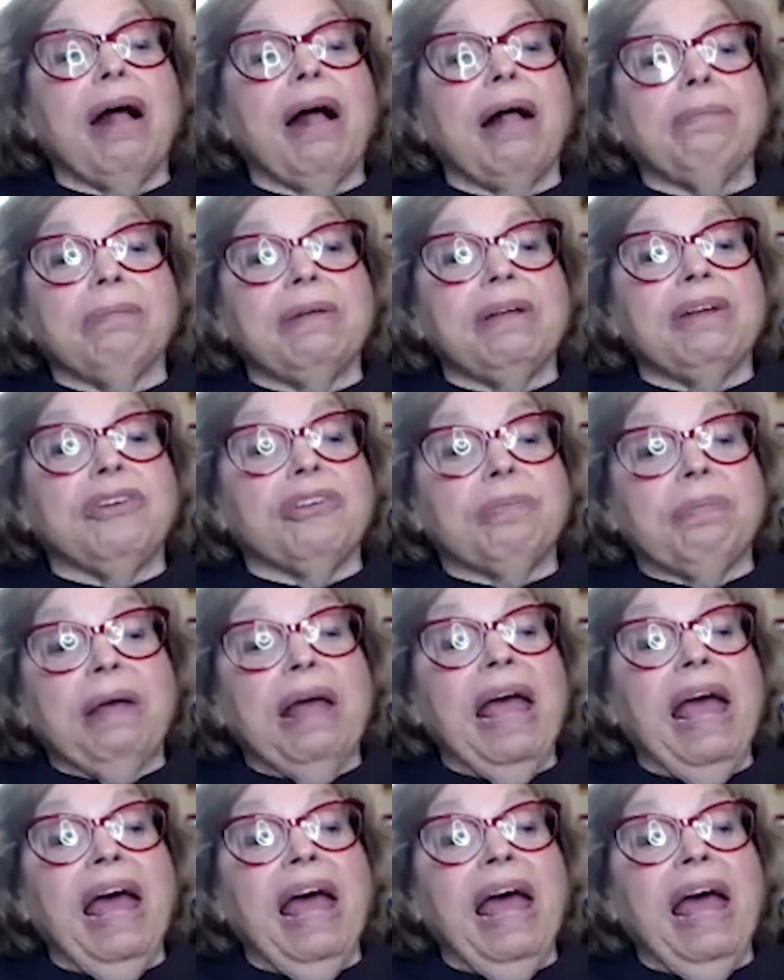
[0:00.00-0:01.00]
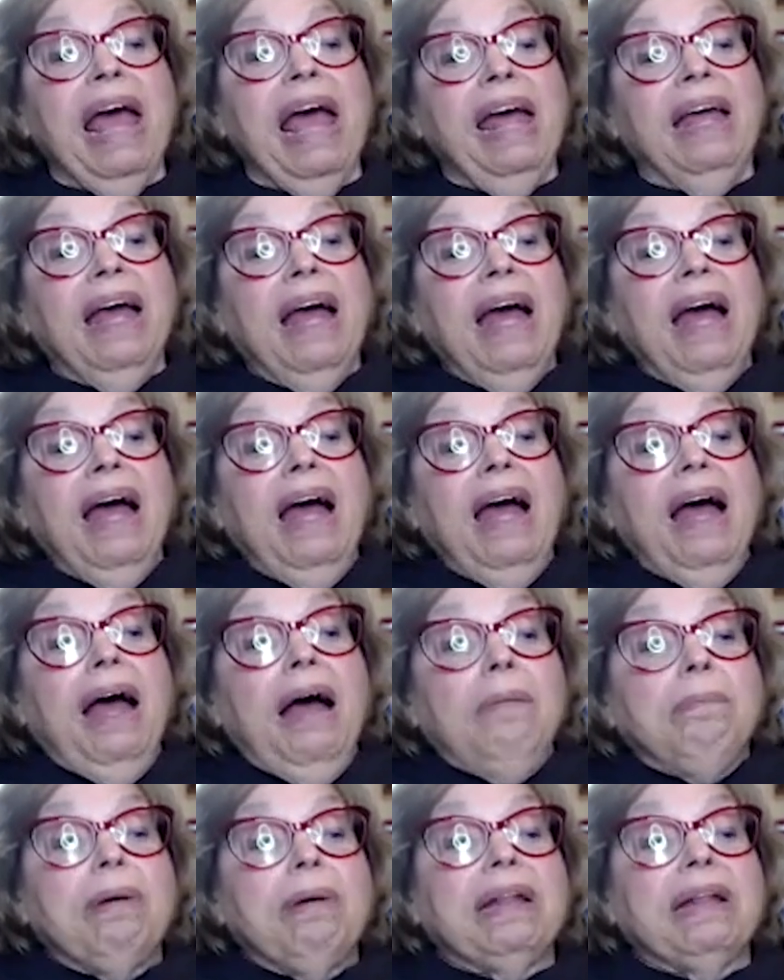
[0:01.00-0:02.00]
to the problem in Japan,
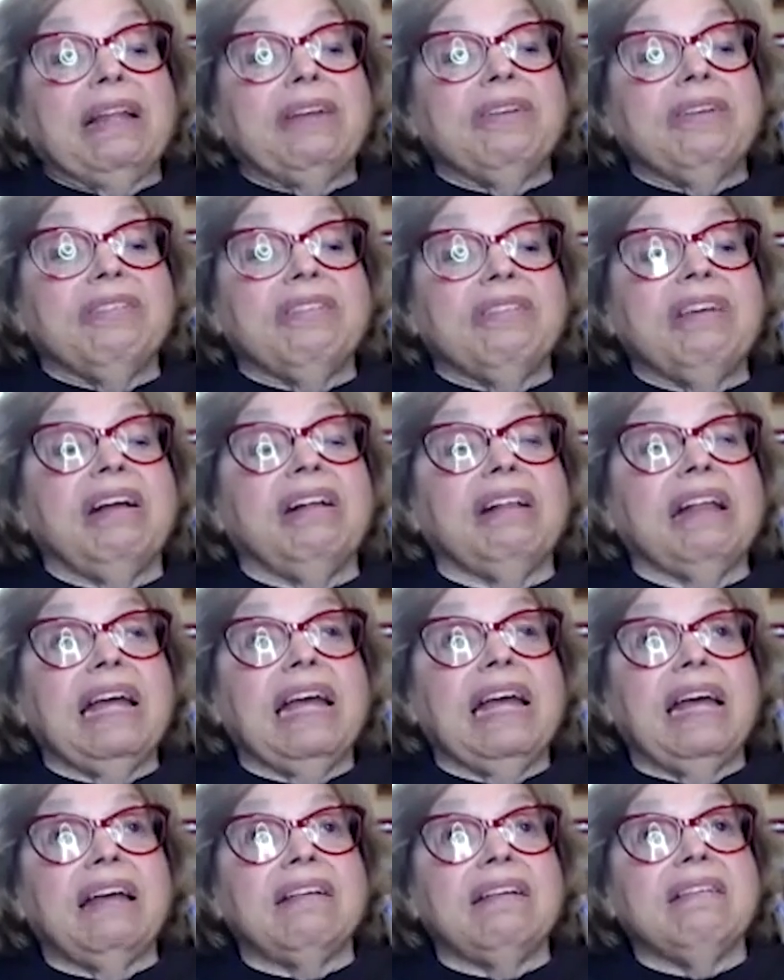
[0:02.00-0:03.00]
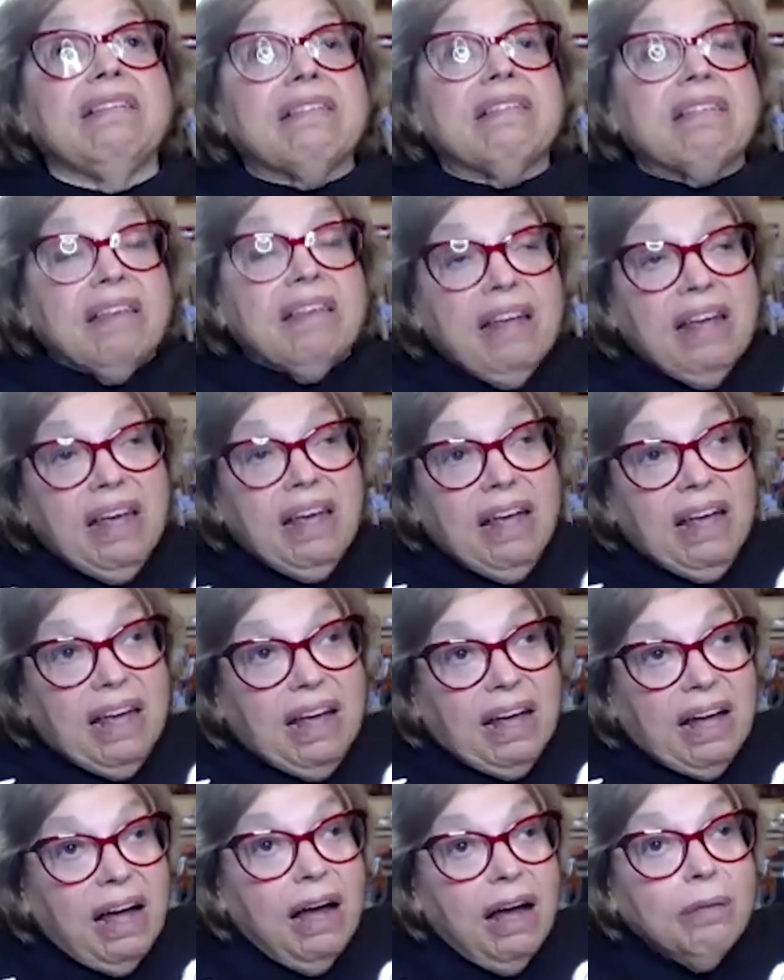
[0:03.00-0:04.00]
but there still is
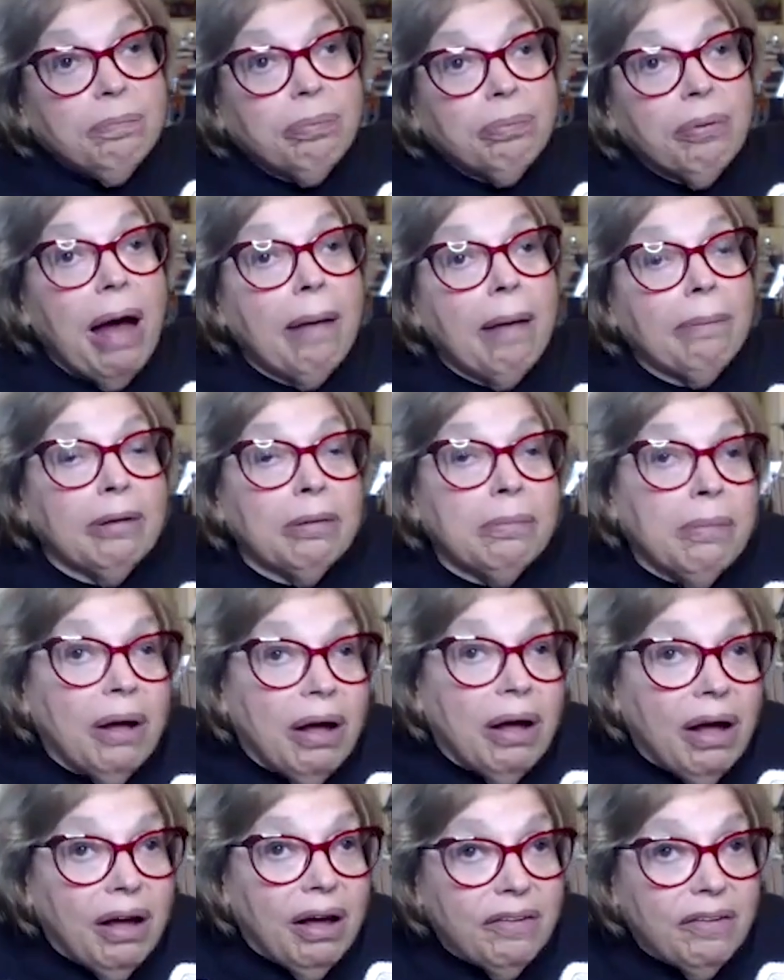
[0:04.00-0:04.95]
a problem